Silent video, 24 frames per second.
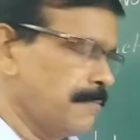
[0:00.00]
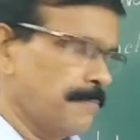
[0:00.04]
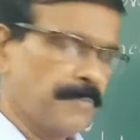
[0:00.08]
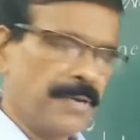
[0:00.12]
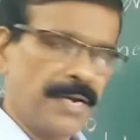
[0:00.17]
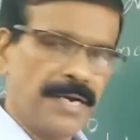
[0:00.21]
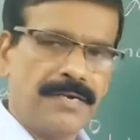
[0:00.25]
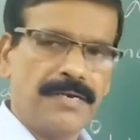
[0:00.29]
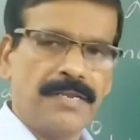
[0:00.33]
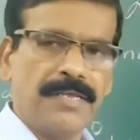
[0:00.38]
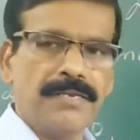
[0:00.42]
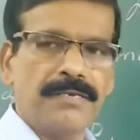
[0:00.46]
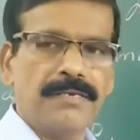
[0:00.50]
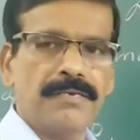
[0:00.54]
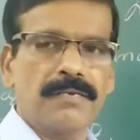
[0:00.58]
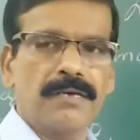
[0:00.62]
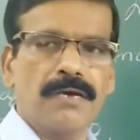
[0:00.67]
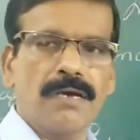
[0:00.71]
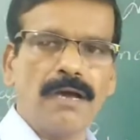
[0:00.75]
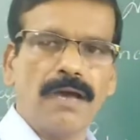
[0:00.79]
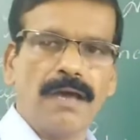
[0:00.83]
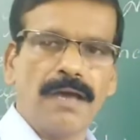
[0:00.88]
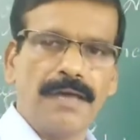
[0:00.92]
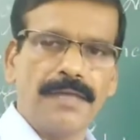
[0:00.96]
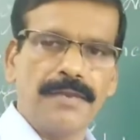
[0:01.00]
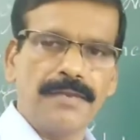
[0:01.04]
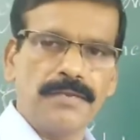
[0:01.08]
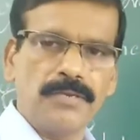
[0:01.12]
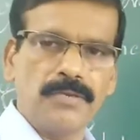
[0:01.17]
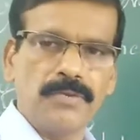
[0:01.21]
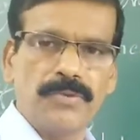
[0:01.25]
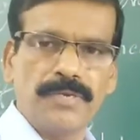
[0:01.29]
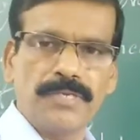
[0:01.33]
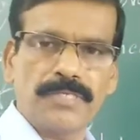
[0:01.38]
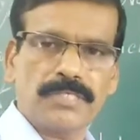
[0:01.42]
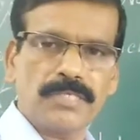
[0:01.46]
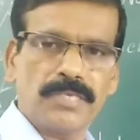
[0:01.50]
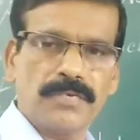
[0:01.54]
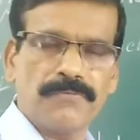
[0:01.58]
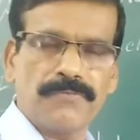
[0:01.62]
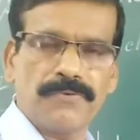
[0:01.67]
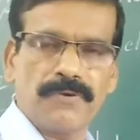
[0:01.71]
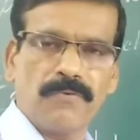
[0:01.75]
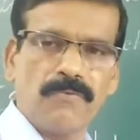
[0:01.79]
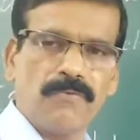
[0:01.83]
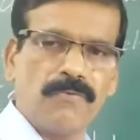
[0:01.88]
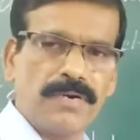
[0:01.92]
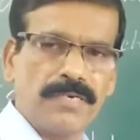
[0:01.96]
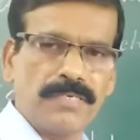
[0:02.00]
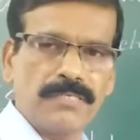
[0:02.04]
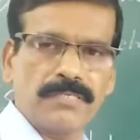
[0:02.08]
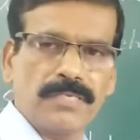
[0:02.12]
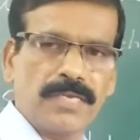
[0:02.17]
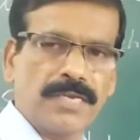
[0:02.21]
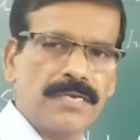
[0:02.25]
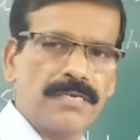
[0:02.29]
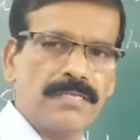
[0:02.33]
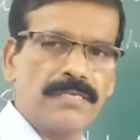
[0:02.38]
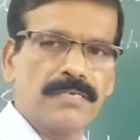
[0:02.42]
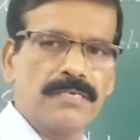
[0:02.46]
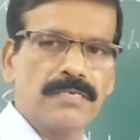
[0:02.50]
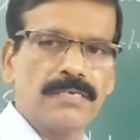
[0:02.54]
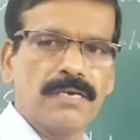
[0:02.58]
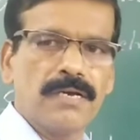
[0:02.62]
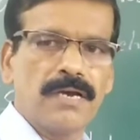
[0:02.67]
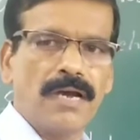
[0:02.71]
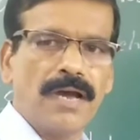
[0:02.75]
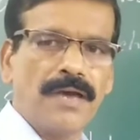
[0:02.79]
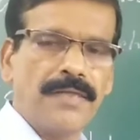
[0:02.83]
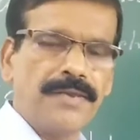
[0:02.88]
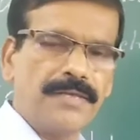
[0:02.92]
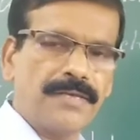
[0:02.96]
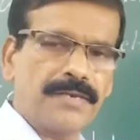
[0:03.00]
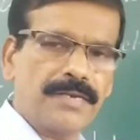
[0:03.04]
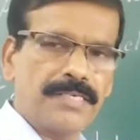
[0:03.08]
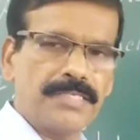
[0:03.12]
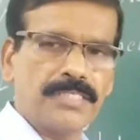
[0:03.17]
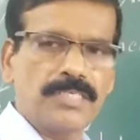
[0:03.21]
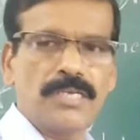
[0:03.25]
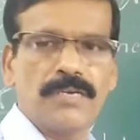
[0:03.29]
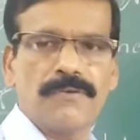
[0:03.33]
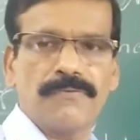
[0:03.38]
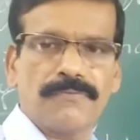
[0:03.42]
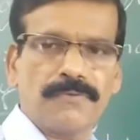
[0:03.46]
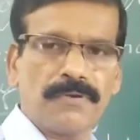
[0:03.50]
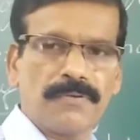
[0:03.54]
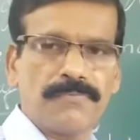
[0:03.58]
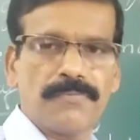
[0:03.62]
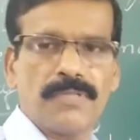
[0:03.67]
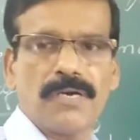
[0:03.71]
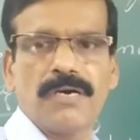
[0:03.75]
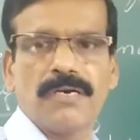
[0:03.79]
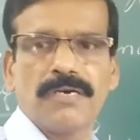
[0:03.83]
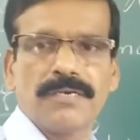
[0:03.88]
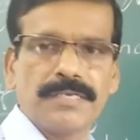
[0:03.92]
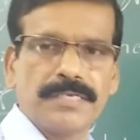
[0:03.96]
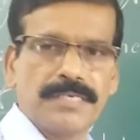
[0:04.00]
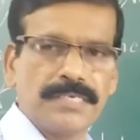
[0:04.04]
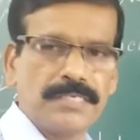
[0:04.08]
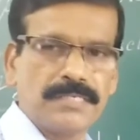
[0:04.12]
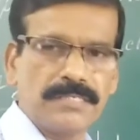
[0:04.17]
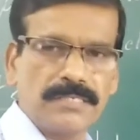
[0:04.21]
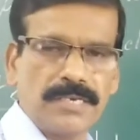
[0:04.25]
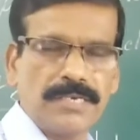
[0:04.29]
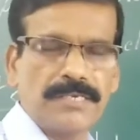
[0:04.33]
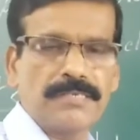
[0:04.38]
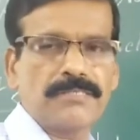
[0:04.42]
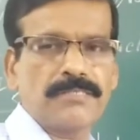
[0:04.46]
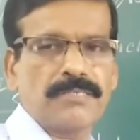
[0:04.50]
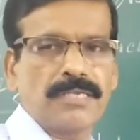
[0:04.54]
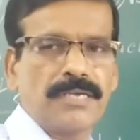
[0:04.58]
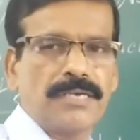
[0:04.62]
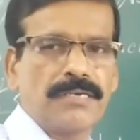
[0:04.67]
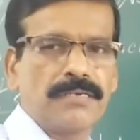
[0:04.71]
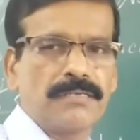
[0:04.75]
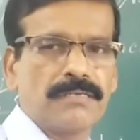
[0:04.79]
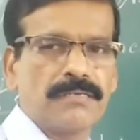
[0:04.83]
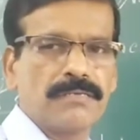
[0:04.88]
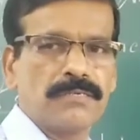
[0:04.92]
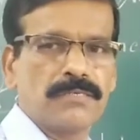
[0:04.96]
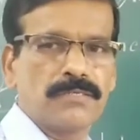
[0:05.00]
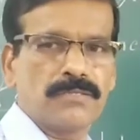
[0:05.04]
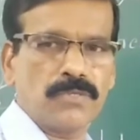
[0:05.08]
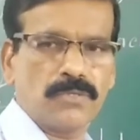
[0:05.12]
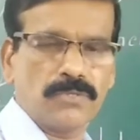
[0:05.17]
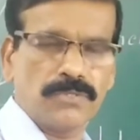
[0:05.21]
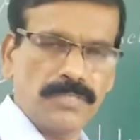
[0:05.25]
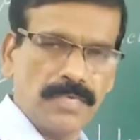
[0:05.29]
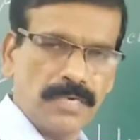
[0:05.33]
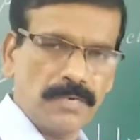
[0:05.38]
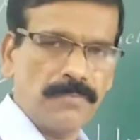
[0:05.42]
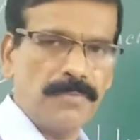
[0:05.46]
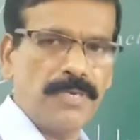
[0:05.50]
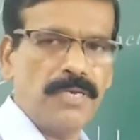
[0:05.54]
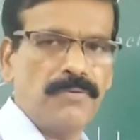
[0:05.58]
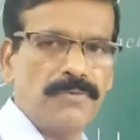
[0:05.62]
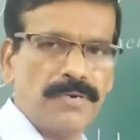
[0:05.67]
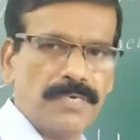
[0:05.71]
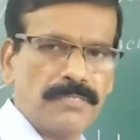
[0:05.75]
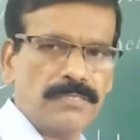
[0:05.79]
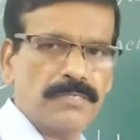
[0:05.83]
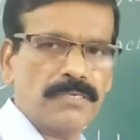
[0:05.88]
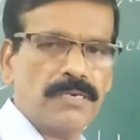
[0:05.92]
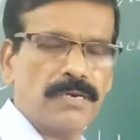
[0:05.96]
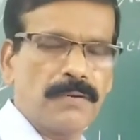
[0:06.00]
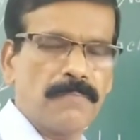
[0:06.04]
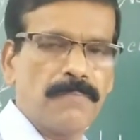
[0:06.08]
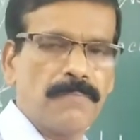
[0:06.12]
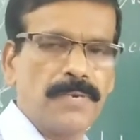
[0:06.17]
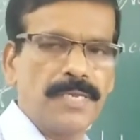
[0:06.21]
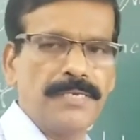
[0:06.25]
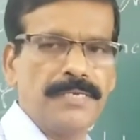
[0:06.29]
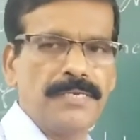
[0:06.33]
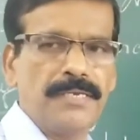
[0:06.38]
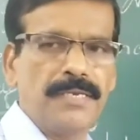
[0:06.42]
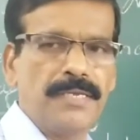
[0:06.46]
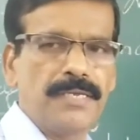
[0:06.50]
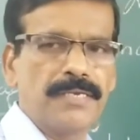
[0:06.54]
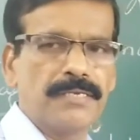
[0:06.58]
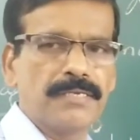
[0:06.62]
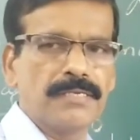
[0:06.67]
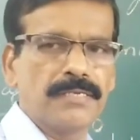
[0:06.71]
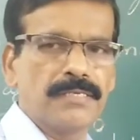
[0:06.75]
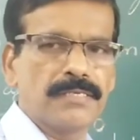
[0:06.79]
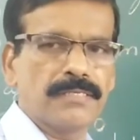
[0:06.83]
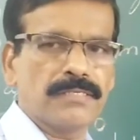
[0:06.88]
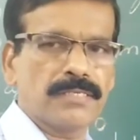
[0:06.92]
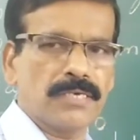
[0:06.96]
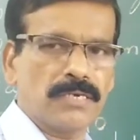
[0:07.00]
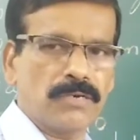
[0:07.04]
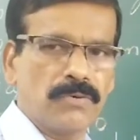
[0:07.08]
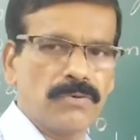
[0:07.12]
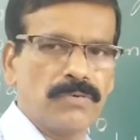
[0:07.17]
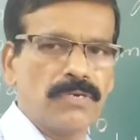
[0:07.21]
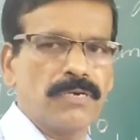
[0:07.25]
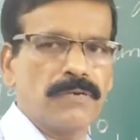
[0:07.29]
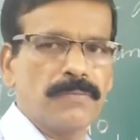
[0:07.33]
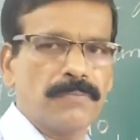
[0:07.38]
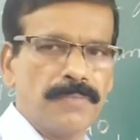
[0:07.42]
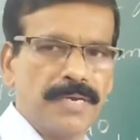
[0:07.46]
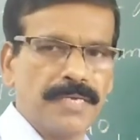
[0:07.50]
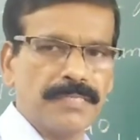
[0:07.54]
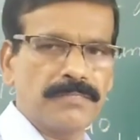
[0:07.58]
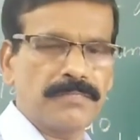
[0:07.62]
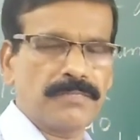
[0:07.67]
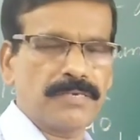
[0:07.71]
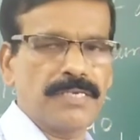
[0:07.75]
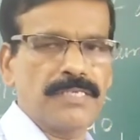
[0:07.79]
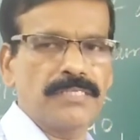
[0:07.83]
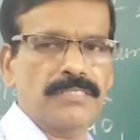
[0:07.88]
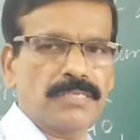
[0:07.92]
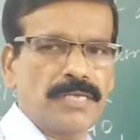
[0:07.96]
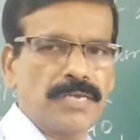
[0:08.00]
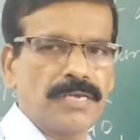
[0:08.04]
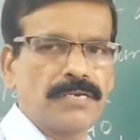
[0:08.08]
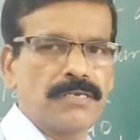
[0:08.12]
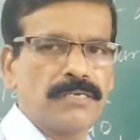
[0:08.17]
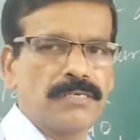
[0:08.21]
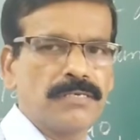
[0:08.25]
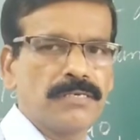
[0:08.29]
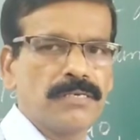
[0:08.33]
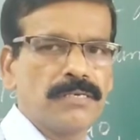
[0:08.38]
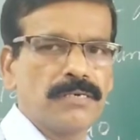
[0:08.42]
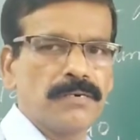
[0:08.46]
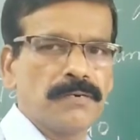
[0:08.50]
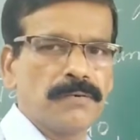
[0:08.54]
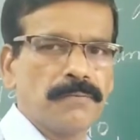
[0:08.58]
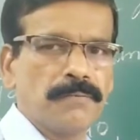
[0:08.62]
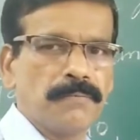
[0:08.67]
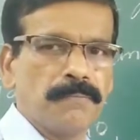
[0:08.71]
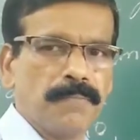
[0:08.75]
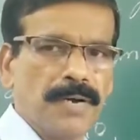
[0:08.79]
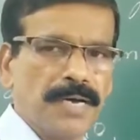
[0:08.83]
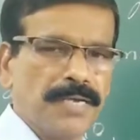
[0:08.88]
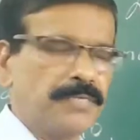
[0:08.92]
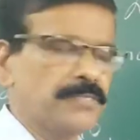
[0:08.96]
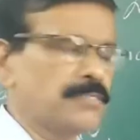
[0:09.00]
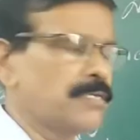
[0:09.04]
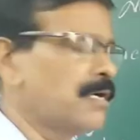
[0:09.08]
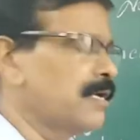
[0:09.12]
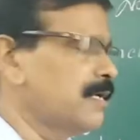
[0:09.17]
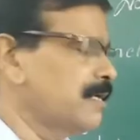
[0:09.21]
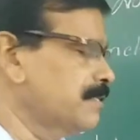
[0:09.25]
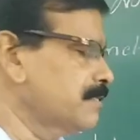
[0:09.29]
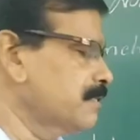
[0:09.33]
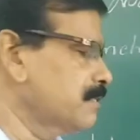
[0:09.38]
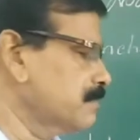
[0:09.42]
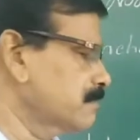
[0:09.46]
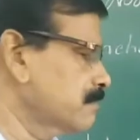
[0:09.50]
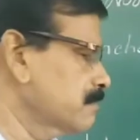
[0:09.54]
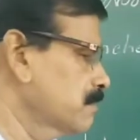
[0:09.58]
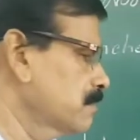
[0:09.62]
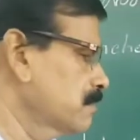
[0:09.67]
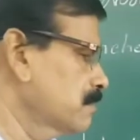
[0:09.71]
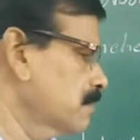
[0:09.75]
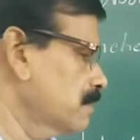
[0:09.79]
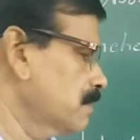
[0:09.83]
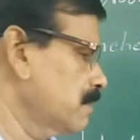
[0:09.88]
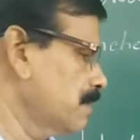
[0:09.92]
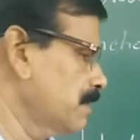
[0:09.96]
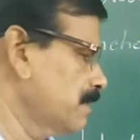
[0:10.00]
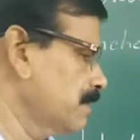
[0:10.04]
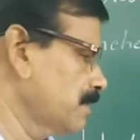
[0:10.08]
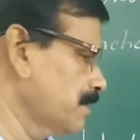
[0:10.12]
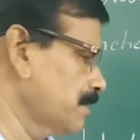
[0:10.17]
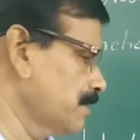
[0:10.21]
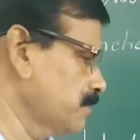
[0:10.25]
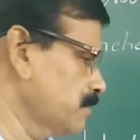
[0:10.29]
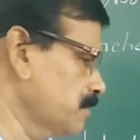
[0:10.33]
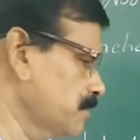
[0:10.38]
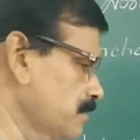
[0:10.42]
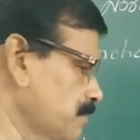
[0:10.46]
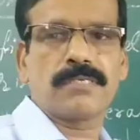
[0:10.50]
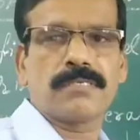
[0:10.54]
Britain and USA from one side and Russia from the eastern side. So Germany was completely surrounded by three sides by the other countries.